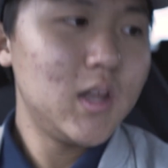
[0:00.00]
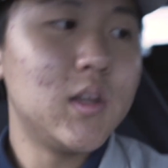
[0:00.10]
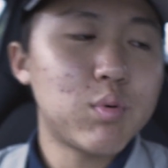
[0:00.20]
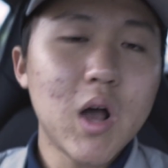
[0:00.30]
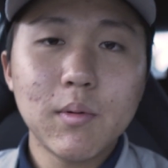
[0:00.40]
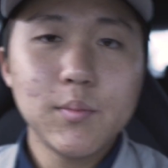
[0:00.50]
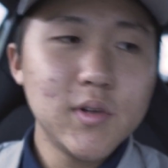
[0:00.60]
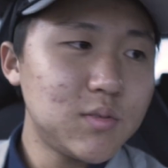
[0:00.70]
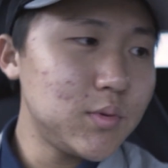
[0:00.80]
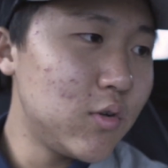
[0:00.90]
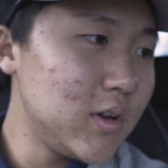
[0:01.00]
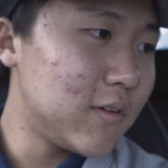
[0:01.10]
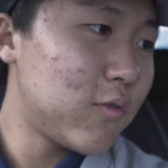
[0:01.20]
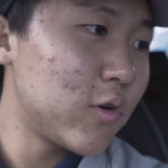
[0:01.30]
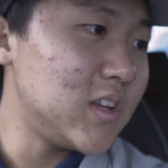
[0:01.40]
The problem is we only
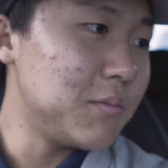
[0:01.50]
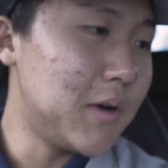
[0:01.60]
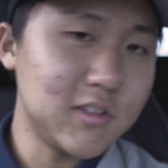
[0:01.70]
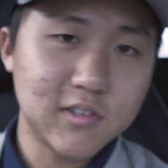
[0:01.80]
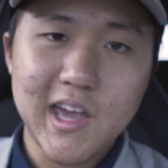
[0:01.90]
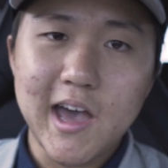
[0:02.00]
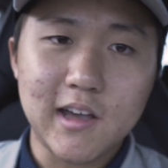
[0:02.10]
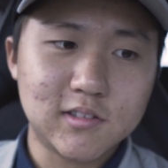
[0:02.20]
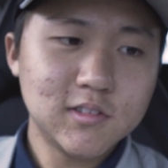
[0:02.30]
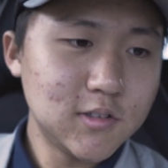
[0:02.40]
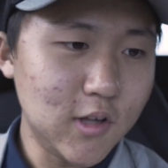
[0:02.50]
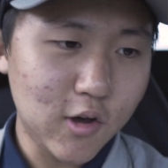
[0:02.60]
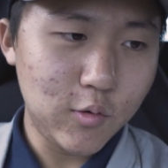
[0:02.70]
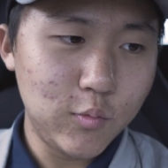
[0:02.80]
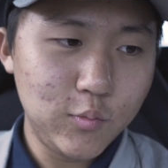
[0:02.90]
have 14 miles of gas,
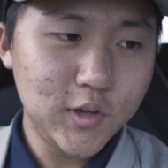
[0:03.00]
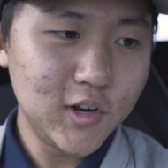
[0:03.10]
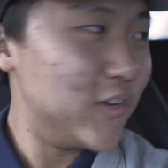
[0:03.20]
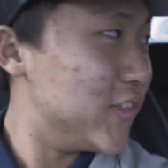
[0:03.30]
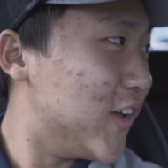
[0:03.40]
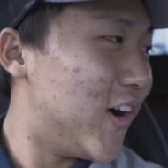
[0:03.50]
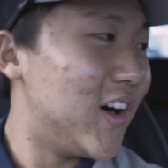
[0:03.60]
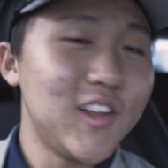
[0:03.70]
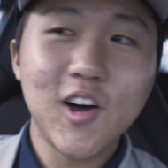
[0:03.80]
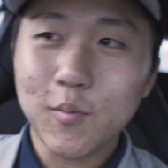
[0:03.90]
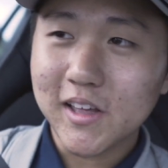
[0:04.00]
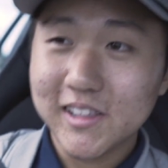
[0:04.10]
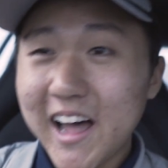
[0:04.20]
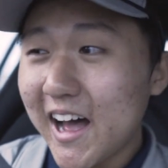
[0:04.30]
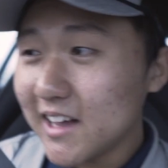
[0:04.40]
so we don't know how long we
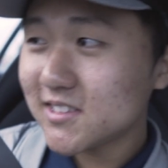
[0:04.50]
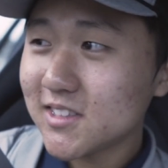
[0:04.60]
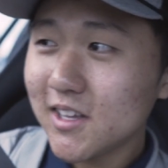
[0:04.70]
can last.